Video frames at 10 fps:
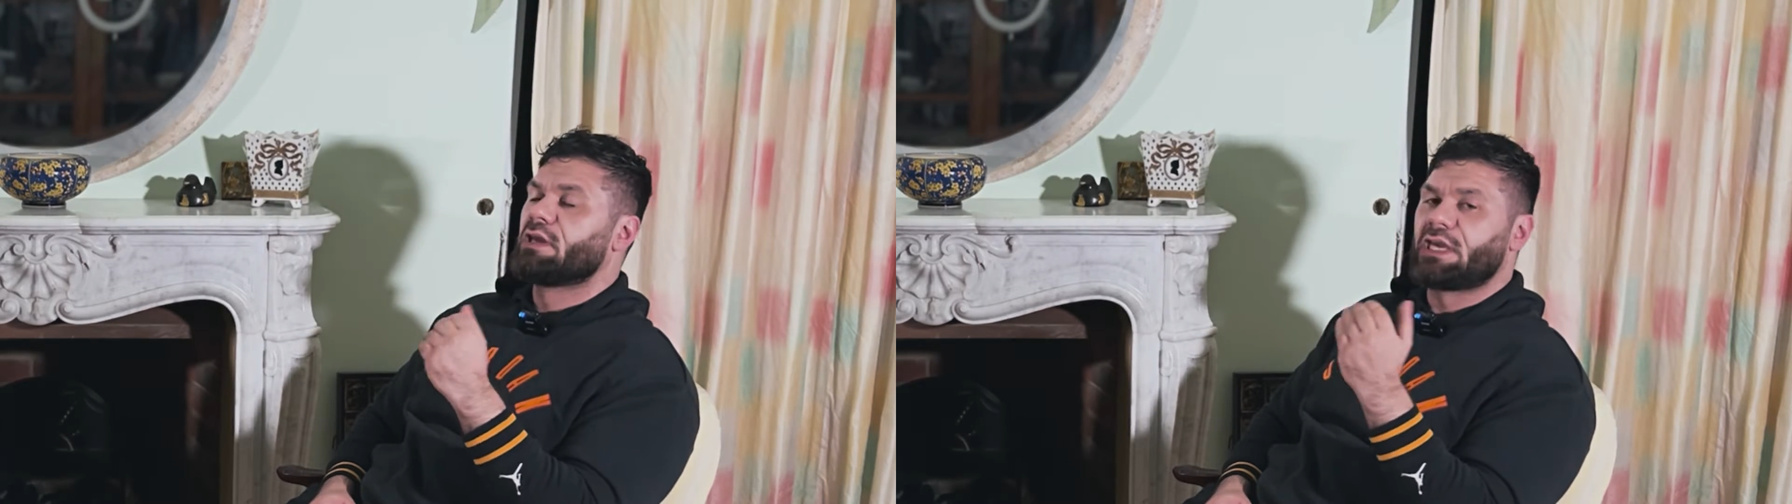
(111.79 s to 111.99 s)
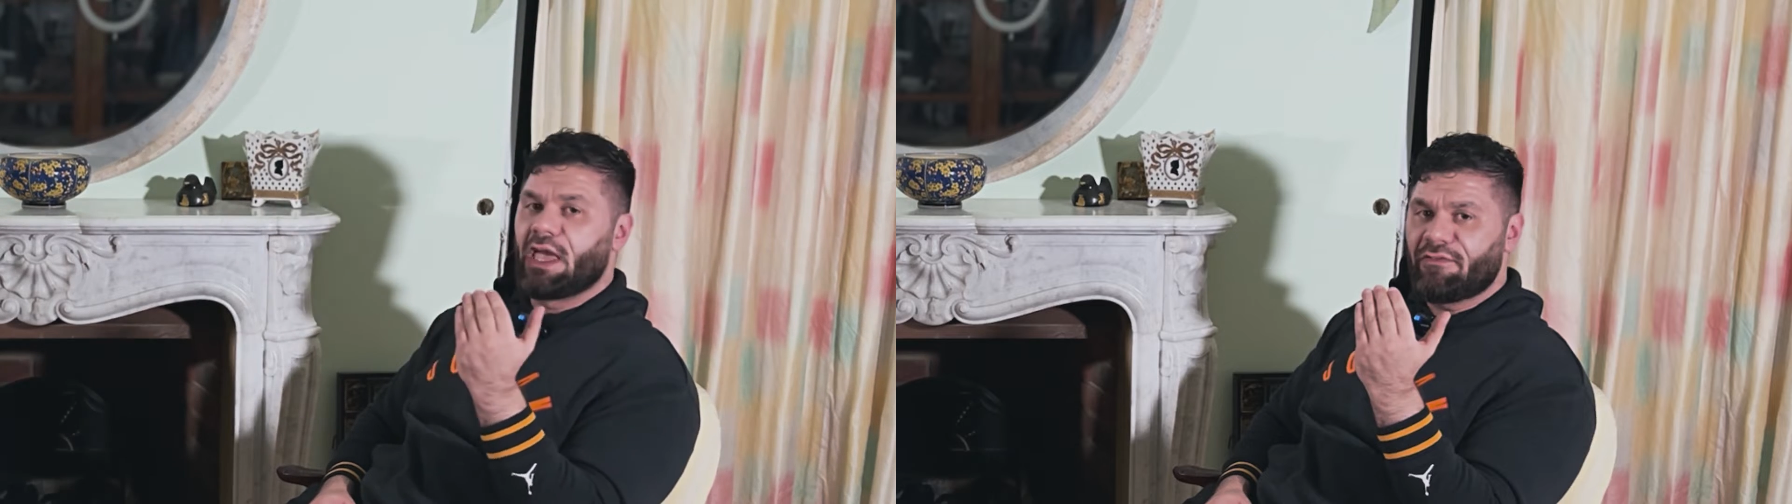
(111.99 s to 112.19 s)

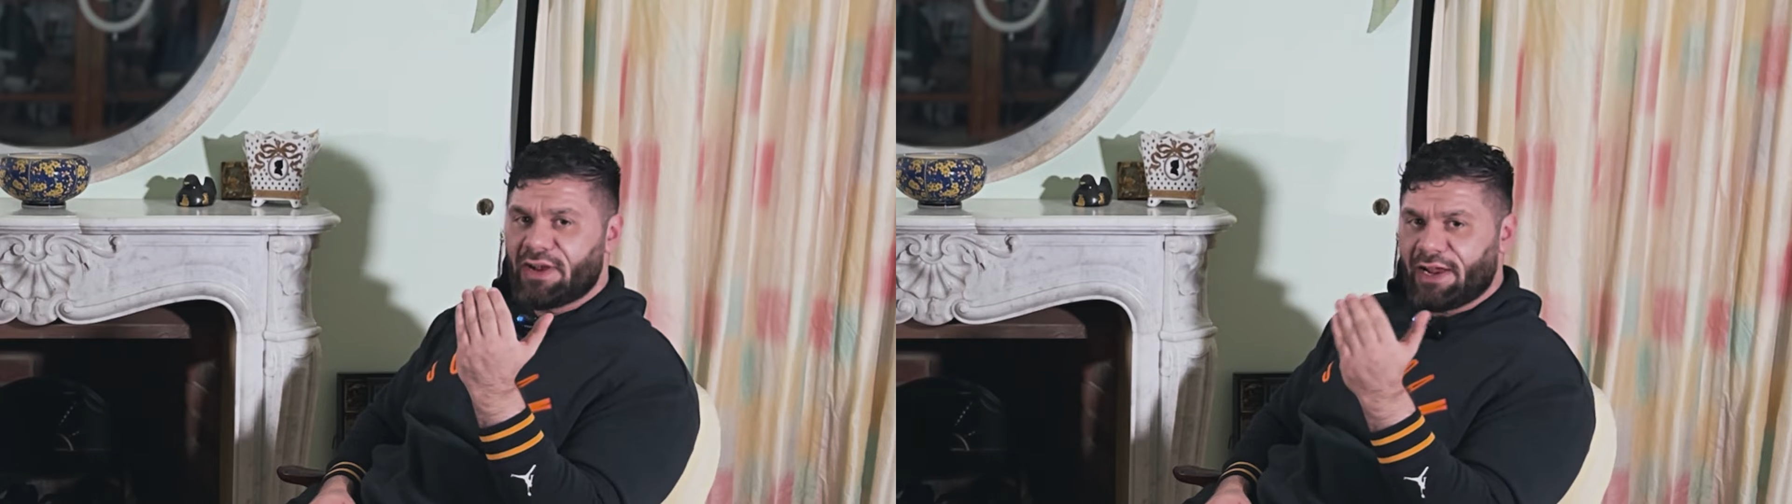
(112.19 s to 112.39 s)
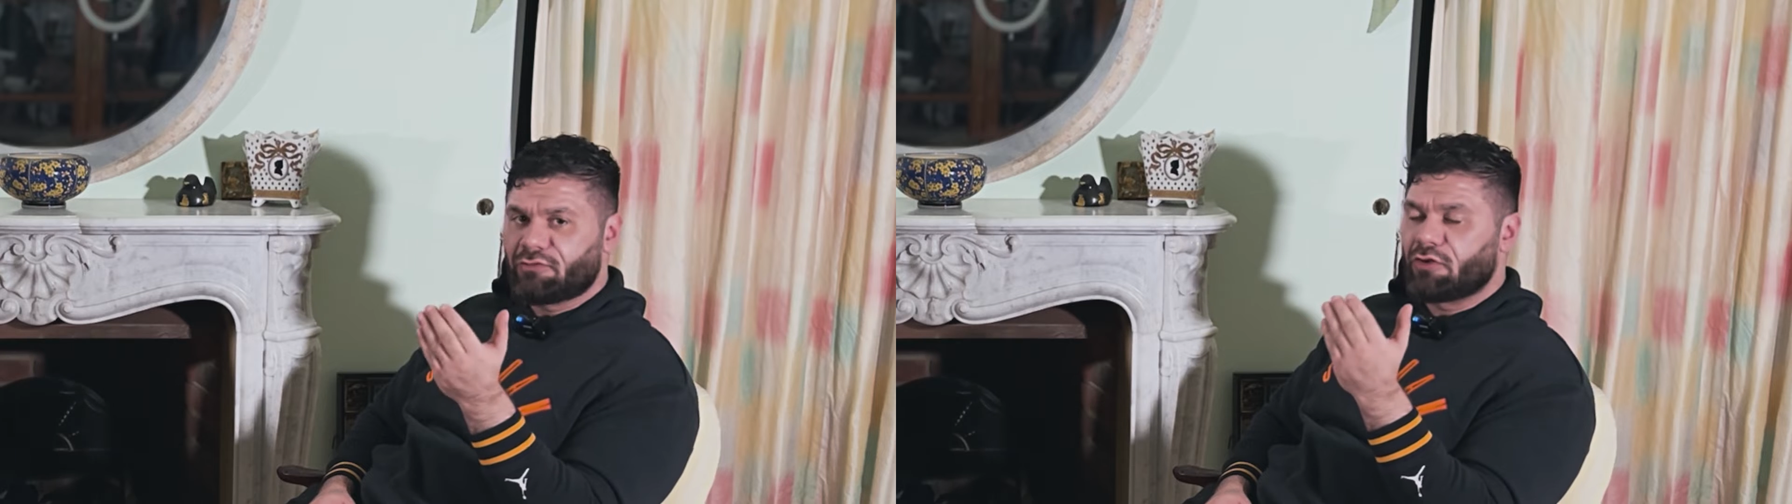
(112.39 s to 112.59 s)
give
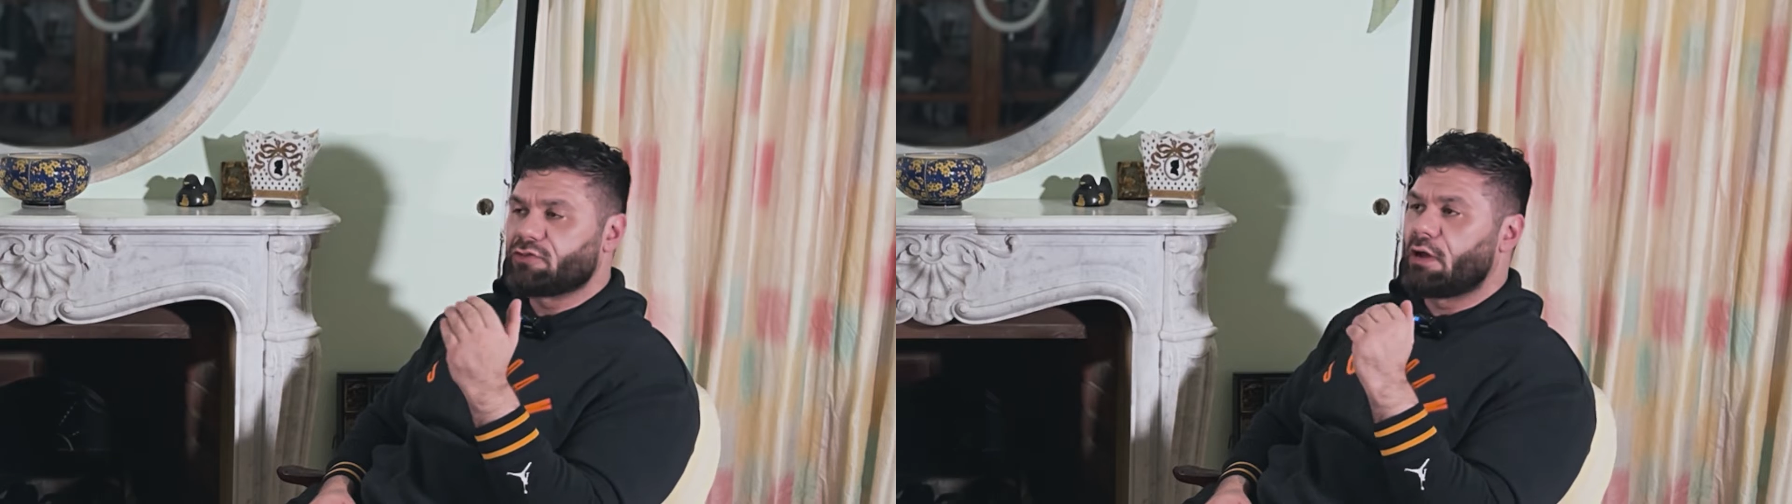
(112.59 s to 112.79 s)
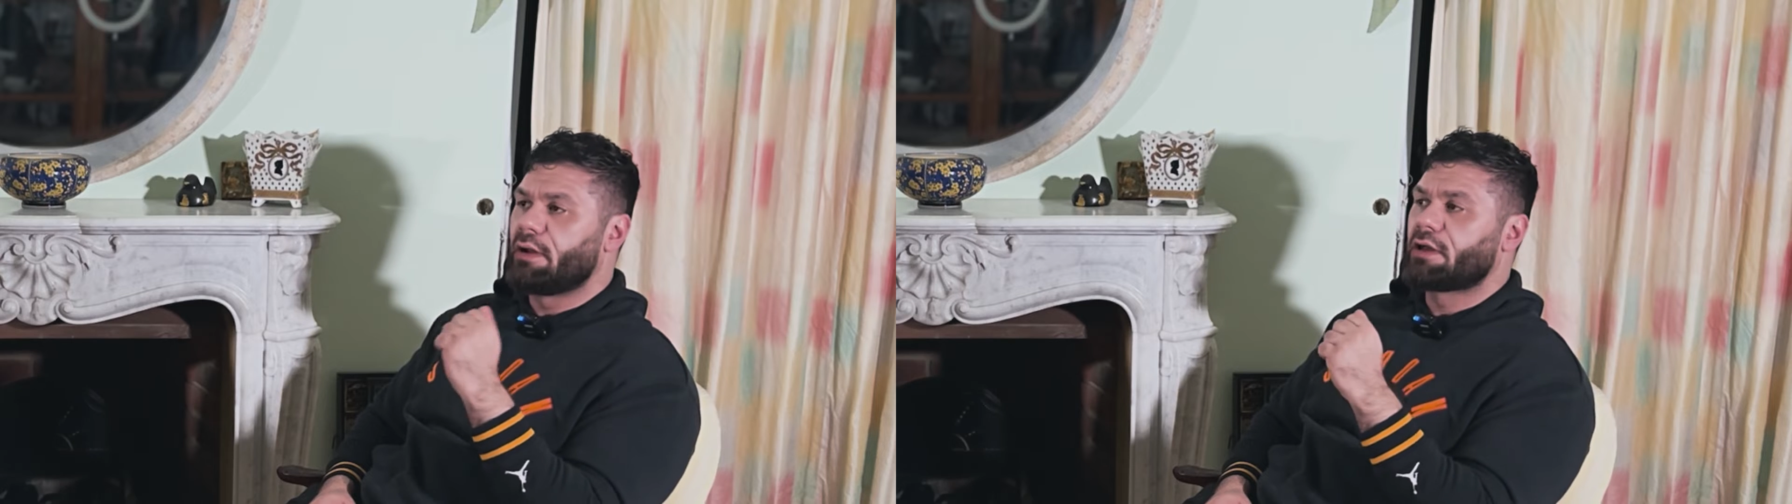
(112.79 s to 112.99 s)

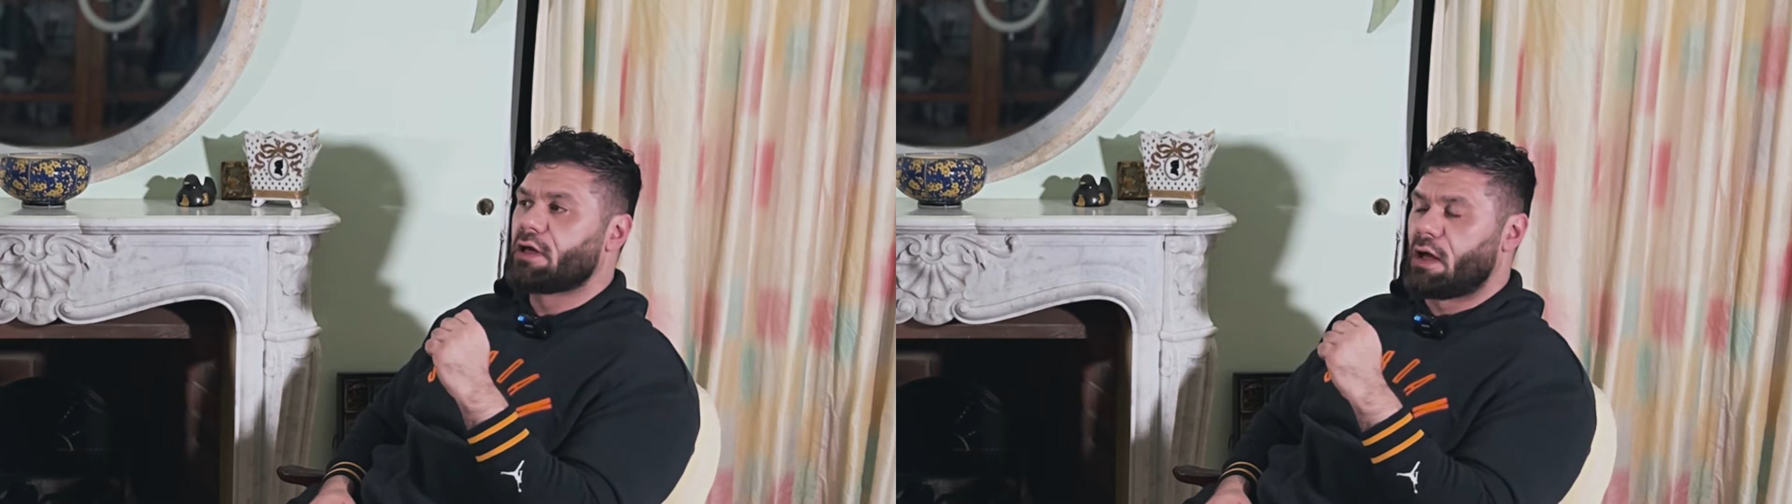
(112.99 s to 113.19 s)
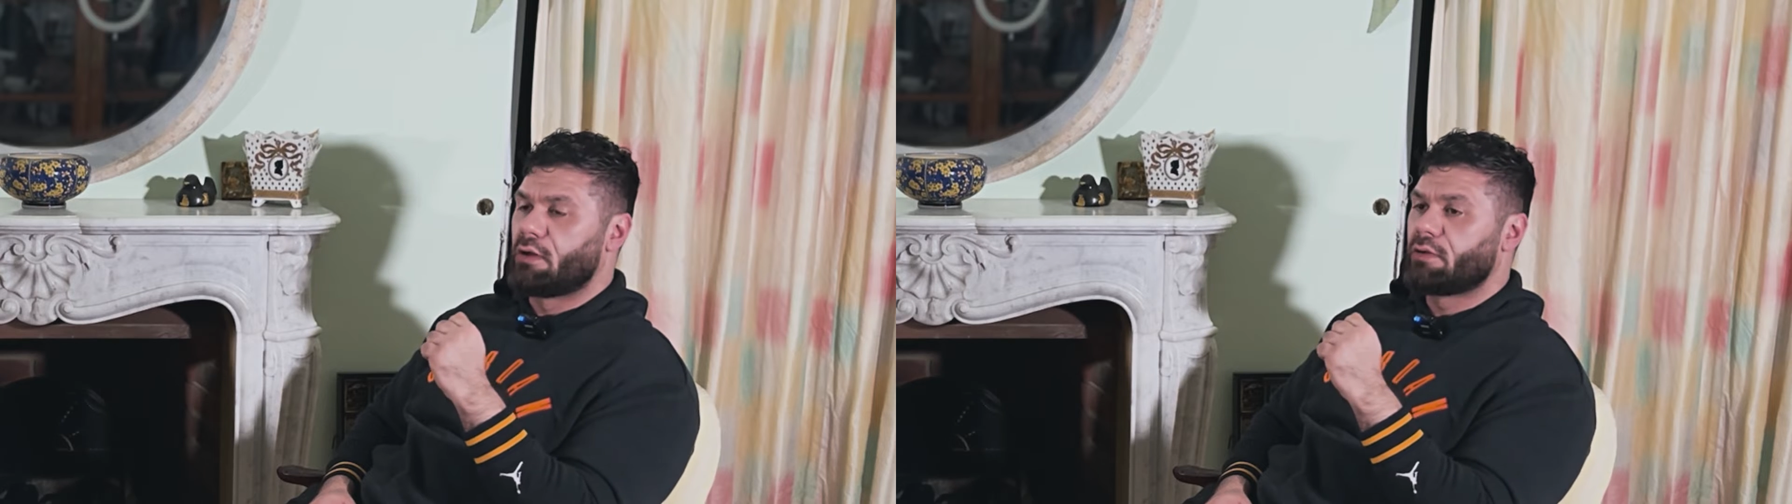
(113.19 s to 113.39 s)
Letrozole a
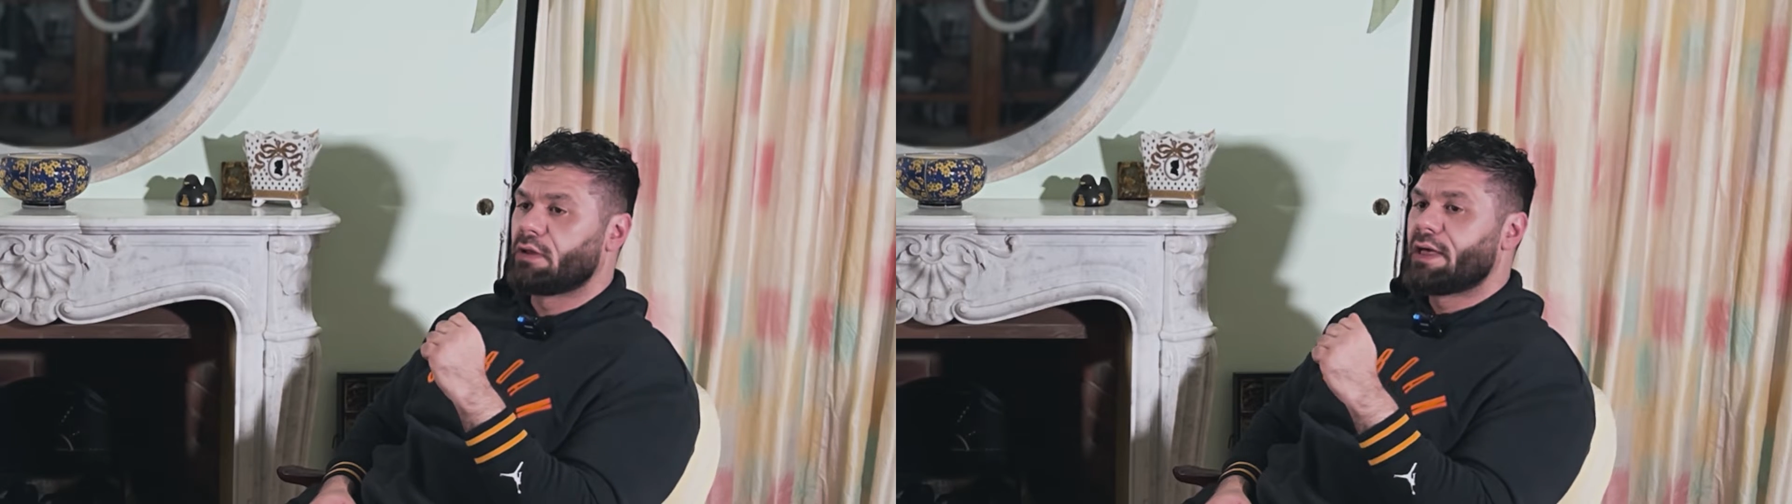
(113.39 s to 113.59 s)
go